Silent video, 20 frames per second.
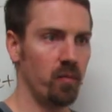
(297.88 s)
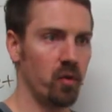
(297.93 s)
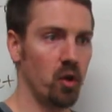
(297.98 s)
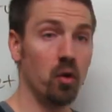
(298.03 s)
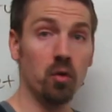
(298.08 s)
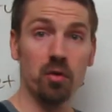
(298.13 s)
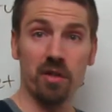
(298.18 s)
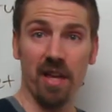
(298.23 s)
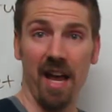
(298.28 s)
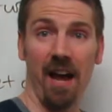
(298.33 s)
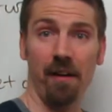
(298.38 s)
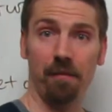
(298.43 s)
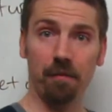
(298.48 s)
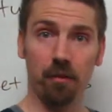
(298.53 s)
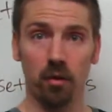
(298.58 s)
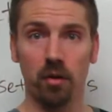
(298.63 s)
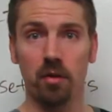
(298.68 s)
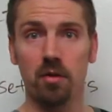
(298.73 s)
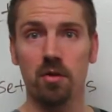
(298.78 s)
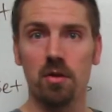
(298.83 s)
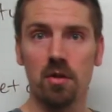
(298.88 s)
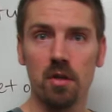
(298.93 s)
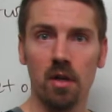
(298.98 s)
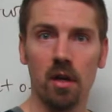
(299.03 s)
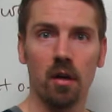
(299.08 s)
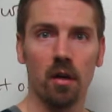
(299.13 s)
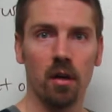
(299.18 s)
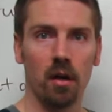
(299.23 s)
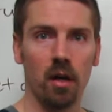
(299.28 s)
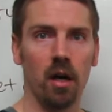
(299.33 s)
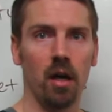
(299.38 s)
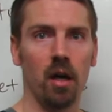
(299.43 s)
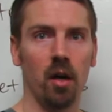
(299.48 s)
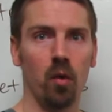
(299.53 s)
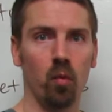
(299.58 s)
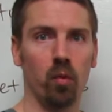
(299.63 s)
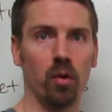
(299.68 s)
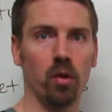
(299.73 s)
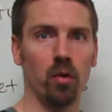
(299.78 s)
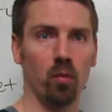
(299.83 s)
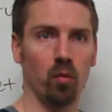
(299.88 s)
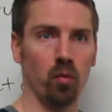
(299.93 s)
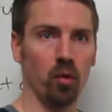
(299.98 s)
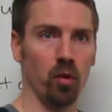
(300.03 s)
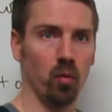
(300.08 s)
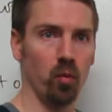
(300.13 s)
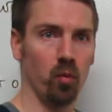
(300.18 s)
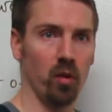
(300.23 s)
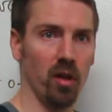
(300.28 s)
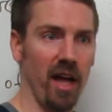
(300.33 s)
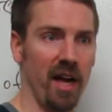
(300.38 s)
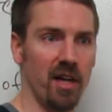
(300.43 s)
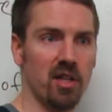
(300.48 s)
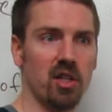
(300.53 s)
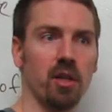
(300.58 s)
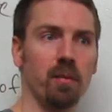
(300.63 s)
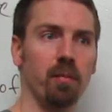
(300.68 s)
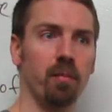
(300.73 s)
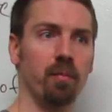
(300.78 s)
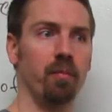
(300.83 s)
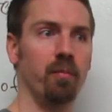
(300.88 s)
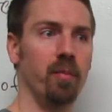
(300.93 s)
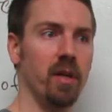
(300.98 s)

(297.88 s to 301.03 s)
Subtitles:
whose efforts will actually